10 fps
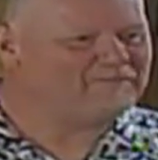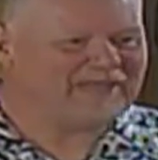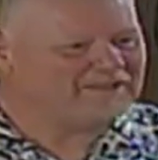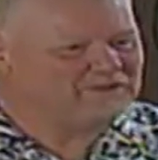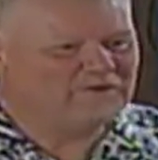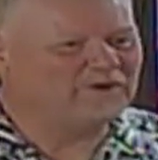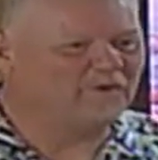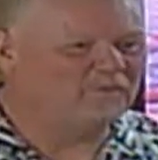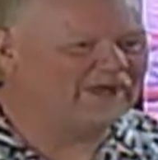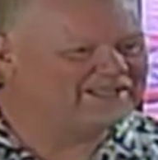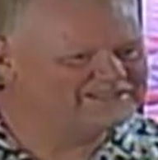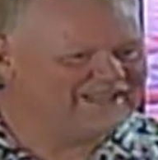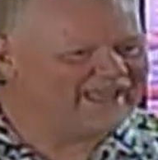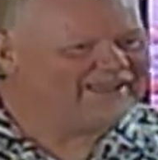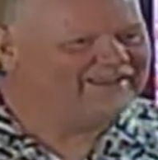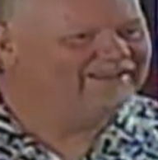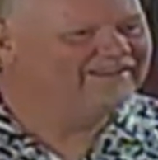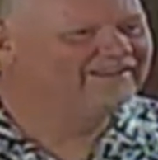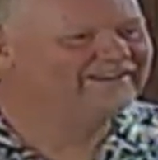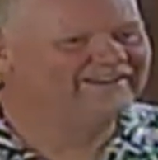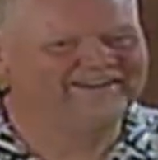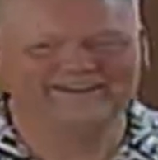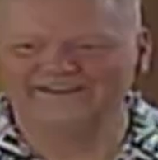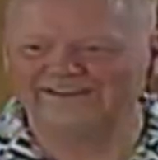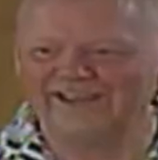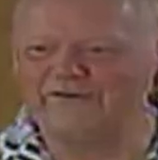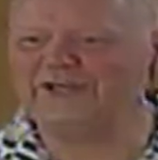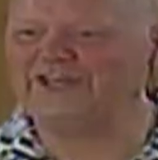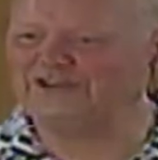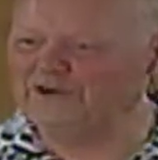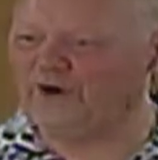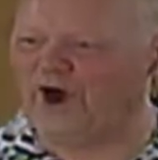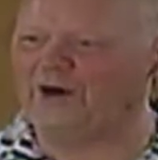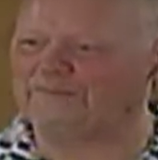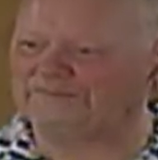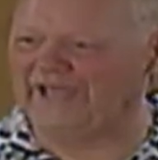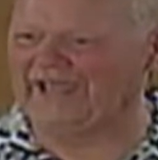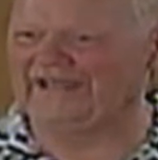not doing a Wednesday. I'm going to do a hump day.